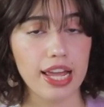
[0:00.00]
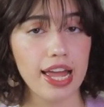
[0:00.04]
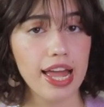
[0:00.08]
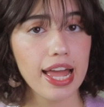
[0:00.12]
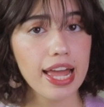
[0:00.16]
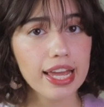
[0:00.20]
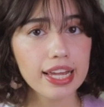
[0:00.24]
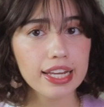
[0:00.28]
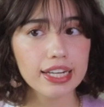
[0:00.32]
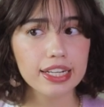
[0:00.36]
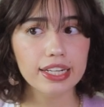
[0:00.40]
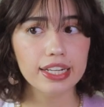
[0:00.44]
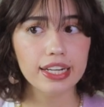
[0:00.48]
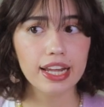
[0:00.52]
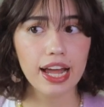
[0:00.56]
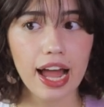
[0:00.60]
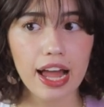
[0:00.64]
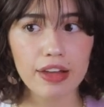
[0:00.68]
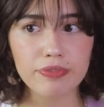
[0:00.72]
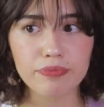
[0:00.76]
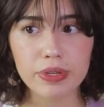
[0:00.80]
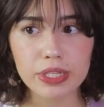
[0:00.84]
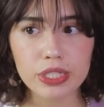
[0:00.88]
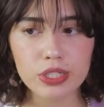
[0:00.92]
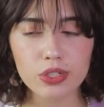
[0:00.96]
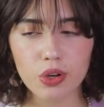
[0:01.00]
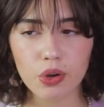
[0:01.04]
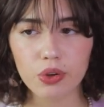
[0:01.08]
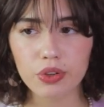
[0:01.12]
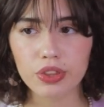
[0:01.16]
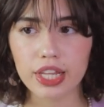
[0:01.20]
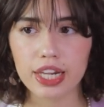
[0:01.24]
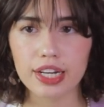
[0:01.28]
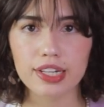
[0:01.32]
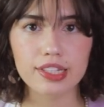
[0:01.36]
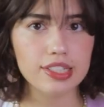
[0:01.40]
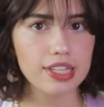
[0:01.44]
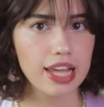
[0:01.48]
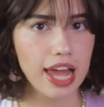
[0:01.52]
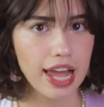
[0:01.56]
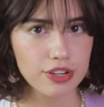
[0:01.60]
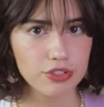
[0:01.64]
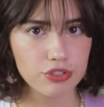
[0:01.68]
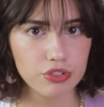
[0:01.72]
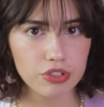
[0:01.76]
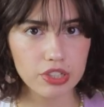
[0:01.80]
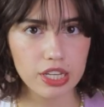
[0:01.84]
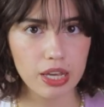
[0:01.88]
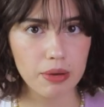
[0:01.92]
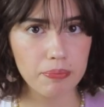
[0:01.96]
and I've been told that it's
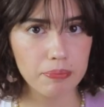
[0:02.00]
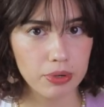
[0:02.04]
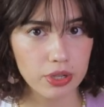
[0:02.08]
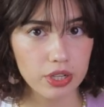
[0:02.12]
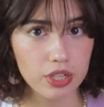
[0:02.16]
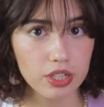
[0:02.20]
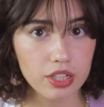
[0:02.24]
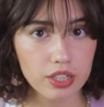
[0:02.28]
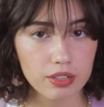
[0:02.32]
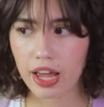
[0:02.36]
actually a book.